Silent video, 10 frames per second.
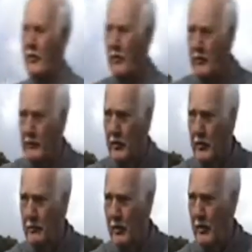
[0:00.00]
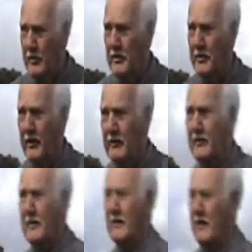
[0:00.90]
forward before the power goes in.
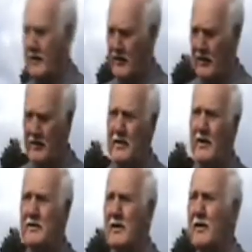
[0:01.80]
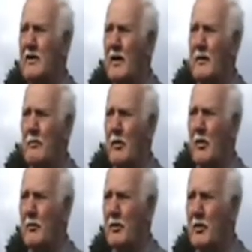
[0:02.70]
And you can exaggerate that
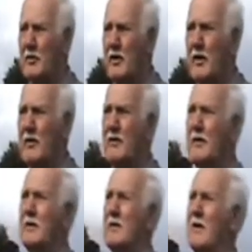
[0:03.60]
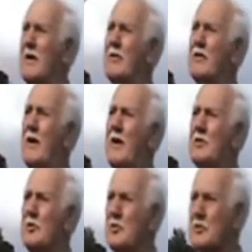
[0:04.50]
power because then your left
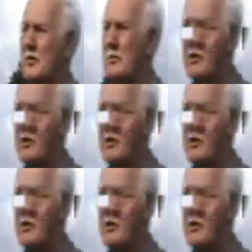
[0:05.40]
hand's used as